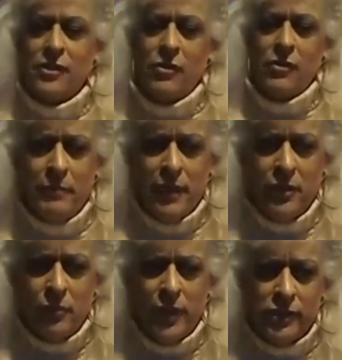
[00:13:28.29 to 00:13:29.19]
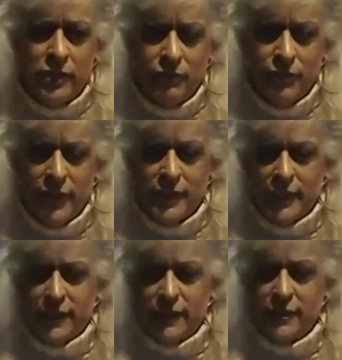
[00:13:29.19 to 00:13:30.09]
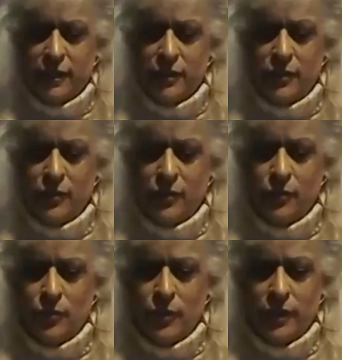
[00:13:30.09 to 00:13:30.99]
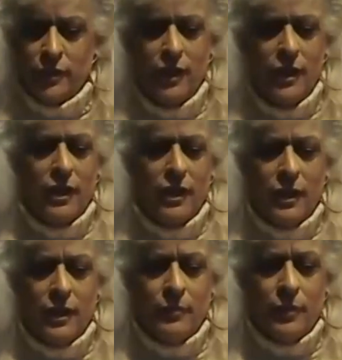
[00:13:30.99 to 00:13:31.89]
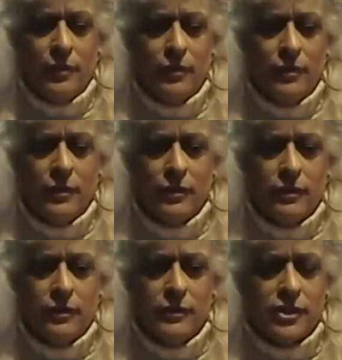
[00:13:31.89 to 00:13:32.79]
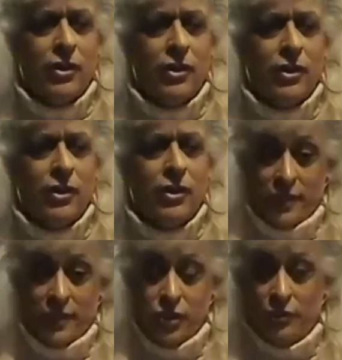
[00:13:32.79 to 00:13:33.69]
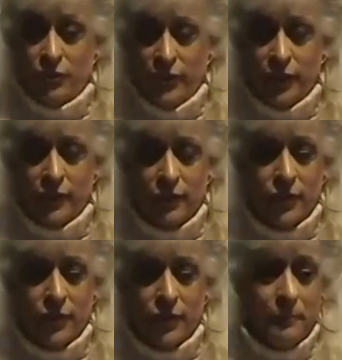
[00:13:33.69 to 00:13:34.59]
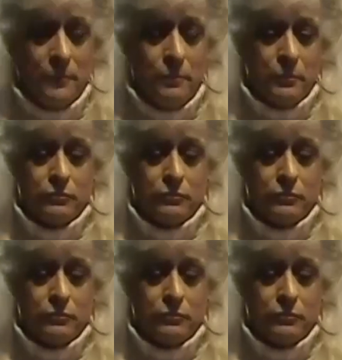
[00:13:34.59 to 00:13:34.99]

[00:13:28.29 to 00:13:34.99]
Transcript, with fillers: She says, "Oh yeah, by the way, Jovana's got this other one, uh, this cartoon that I'm actually doing for Nickelodeon.